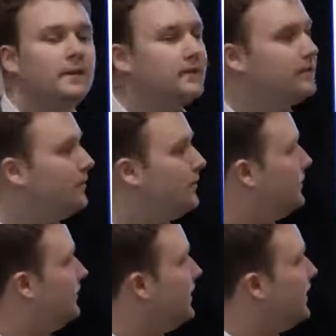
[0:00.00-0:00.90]
So
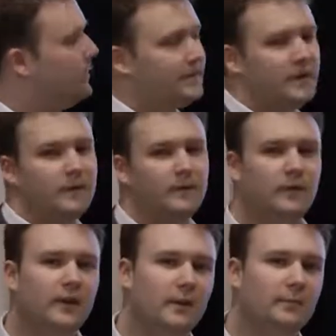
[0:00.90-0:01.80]
now that we've seen a
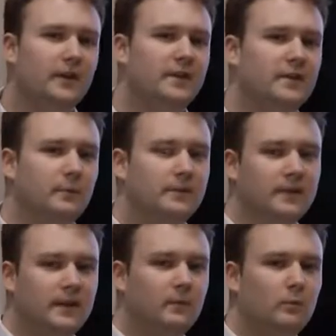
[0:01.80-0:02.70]
few companies and we've
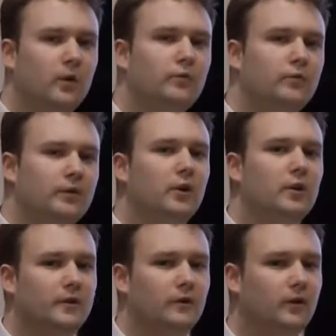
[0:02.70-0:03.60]
seen what really
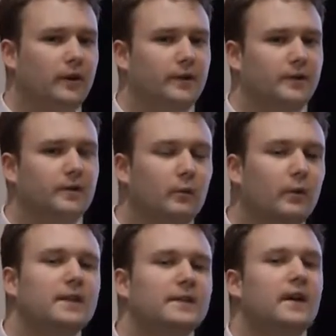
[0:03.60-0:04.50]
drives their earnings,
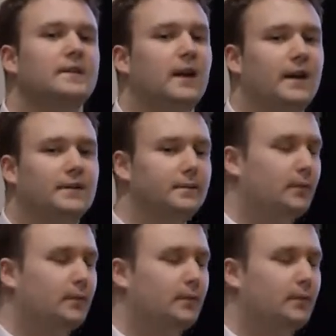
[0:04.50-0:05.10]
we can start to ask some